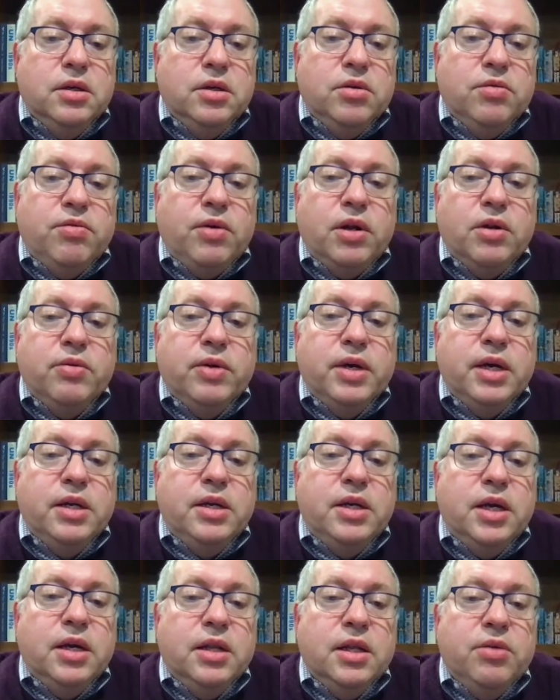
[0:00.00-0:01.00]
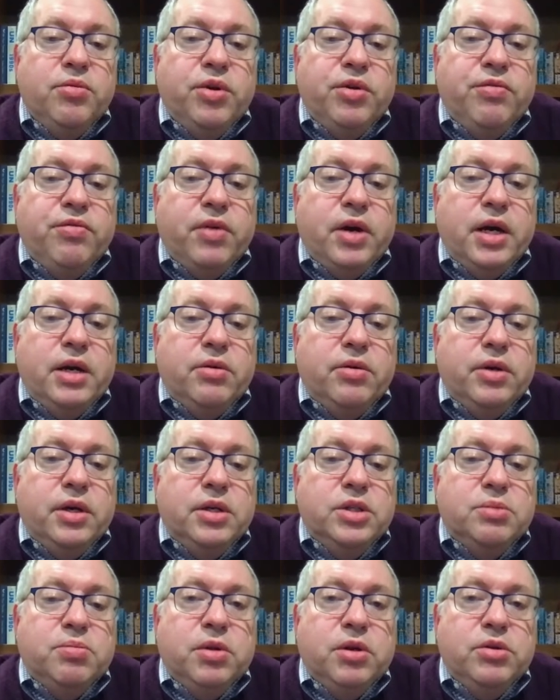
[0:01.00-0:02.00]
Following a deadly refinery
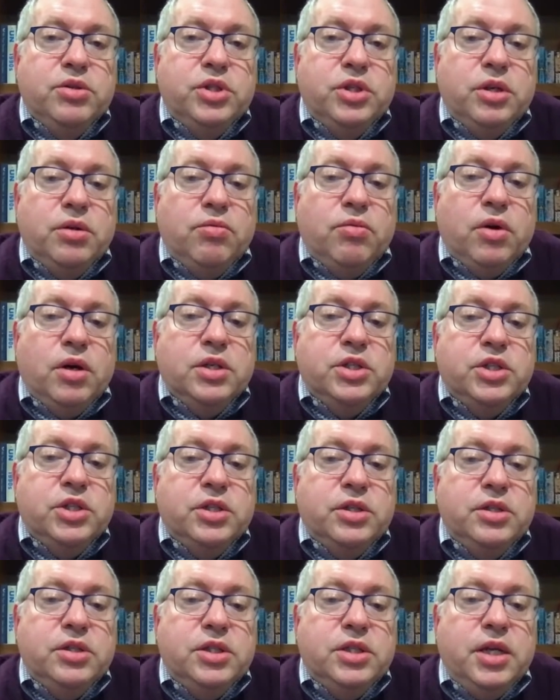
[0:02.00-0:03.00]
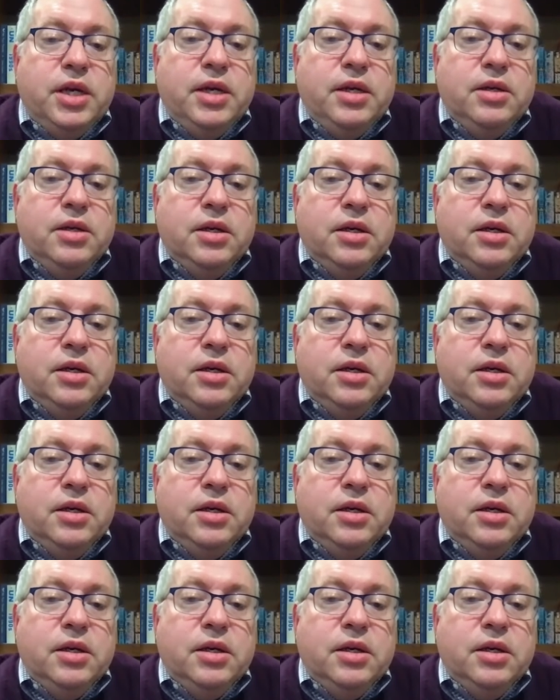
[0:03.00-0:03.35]
explosion in Washington state,